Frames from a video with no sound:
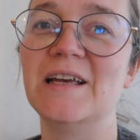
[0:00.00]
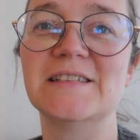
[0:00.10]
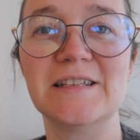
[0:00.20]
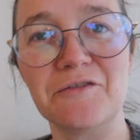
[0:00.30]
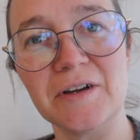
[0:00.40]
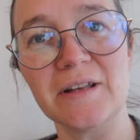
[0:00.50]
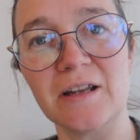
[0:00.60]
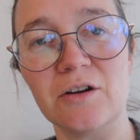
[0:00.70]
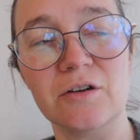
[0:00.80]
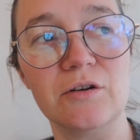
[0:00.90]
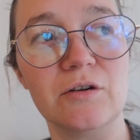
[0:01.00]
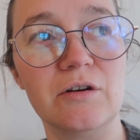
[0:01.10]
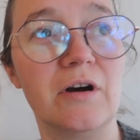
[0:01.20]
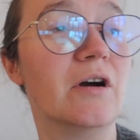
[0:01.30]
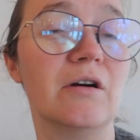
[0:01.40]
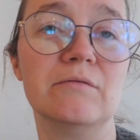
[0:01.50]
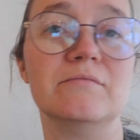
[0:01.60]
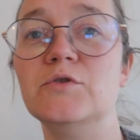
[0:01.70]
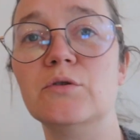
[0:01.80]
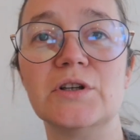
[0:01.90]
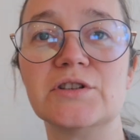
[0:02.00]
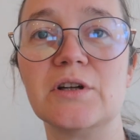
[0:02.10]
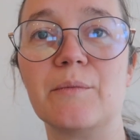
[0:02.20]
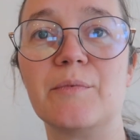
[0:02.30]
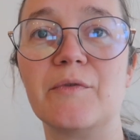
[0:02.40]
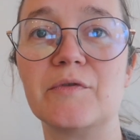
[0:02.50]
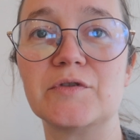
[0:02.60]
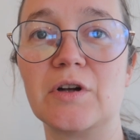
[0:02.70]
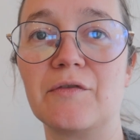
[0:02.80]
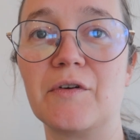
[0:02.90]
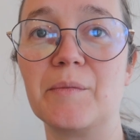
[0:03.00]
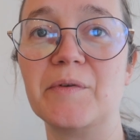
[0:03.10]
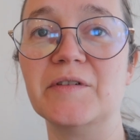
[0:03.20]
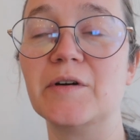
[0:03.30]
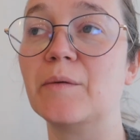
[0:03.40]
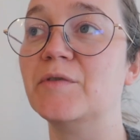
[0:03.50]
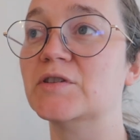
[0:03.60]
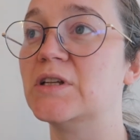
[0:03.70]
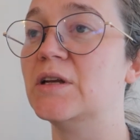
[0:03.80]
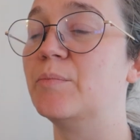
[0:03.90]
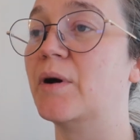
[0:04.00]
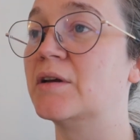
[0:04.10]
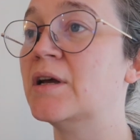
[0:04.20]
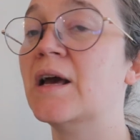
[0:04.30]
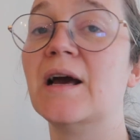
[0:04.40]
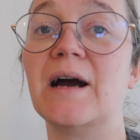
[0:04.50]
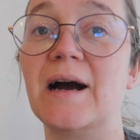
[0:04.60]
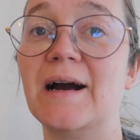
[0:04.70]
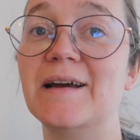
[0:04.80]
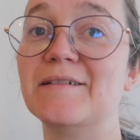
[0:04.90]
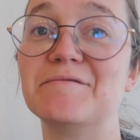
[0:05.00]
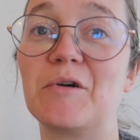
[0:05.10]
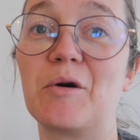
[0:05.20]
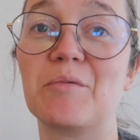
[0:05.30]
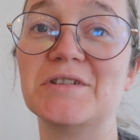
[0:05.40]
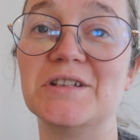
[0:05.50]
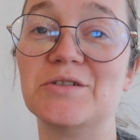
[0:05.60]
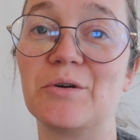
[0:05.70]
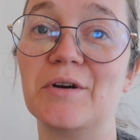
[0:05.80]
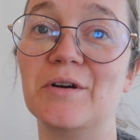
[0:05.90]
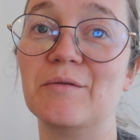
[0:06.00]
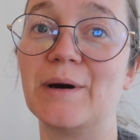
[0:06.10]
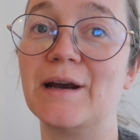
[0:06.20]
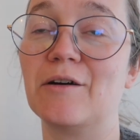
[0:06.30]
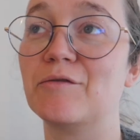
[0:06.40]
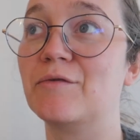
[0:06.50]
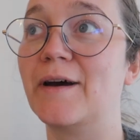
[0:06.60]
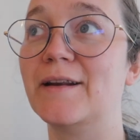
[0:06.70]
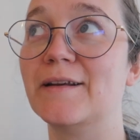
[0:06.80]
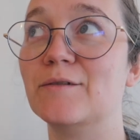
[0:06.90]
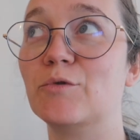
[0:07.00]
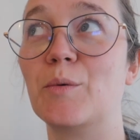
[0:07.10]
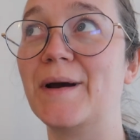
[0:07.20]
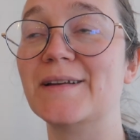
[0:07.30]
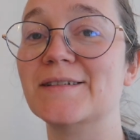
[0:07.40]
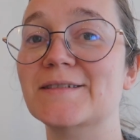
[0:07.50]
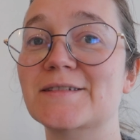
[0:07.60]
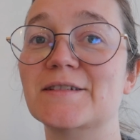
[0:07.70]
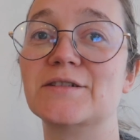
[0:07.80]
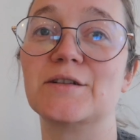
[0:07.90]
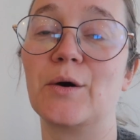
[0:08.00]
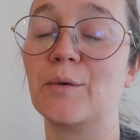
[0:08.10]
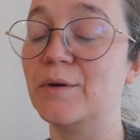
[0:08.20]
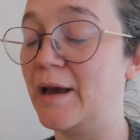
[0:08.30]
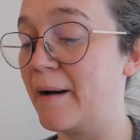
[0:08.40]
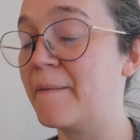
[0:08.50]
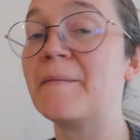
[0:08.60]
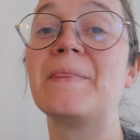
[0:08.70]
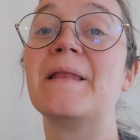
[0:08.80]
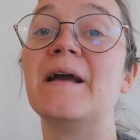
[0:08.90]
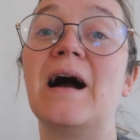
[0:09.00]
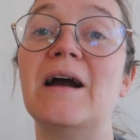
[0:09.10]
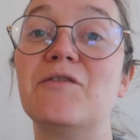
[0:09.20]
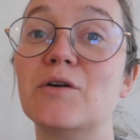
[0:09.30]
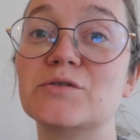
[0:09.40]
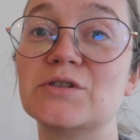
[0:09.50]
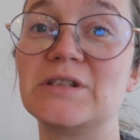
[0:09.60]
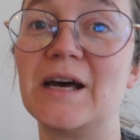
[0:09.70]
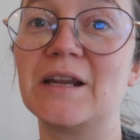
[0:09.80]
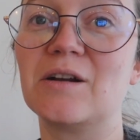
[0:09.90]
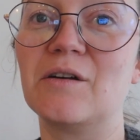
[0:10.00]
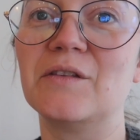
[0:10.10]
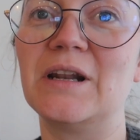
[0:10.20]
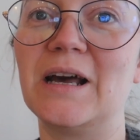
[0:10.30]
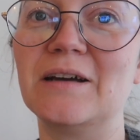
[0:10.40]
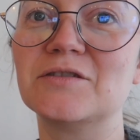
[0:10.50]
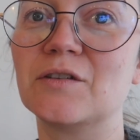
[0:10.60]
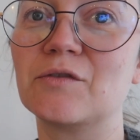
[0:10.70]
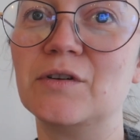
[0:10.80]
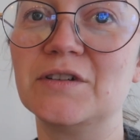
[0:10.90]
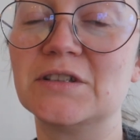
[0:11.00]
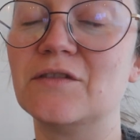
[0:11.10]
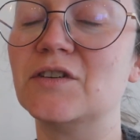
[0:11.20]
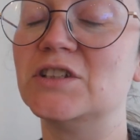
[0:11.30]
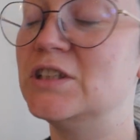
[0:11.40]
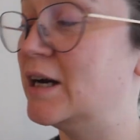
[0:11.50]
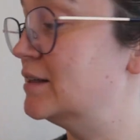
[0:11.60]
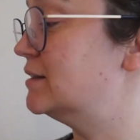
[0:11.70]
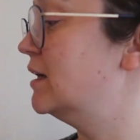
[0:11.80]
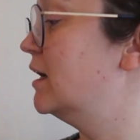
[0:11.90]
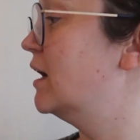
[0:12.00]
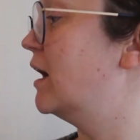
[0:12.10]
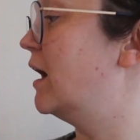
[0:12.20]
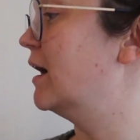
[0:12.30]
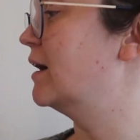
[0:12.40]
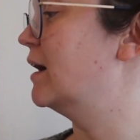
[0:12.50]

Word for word: It's different than her her newer stuff. stuff obviously, but I always enjoy her way of writing romances, so yeah. I've also started on The Lives of Christopher Chant. I